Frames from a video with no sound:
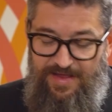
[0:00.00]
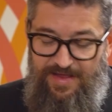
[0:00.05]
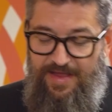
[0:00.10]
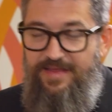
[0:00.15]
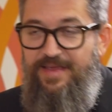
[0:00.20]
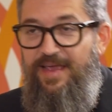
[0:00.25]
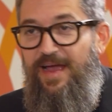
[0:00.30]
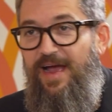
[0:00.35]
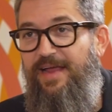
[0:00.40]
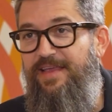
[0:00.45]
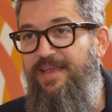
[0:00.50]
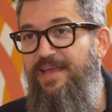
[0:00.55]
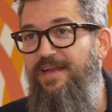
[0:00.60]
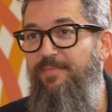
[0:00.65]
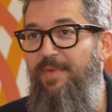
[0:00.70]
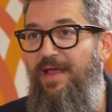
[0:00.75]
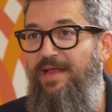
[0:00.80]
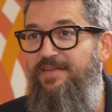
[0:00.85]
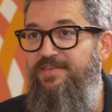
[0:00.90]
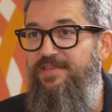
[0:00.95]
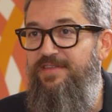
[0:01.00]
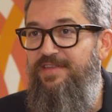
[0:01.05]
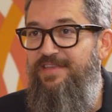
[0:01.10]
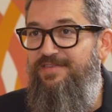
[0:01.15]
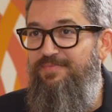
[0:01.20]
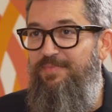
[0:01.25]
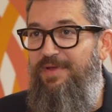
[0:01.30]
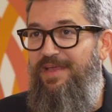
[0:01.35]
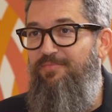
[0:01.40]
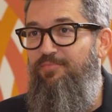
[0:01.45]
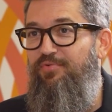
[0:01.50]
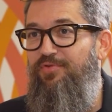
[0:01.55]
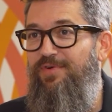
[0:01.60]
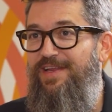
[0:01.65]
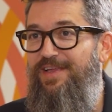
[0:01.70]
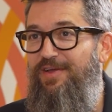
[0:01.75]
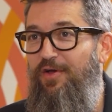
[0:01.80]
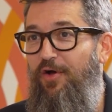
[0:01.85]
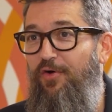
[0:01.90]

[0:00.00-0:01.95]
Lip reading: Yeah, I can imagine this being pretty